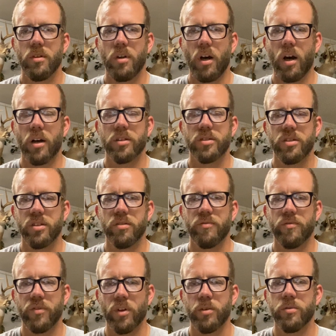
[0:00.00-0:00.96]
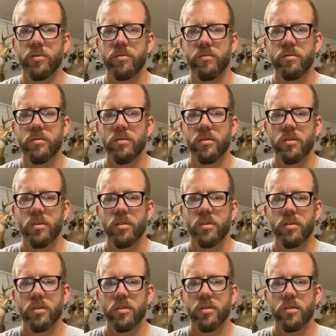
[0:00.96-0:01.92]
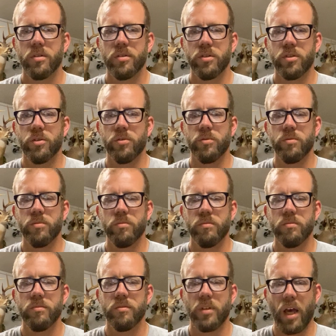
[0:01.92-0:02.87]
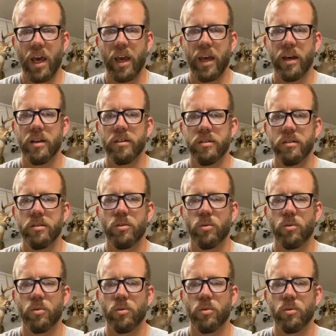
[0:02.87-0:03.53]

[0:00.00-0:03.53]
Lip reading: oxygen flow to the hand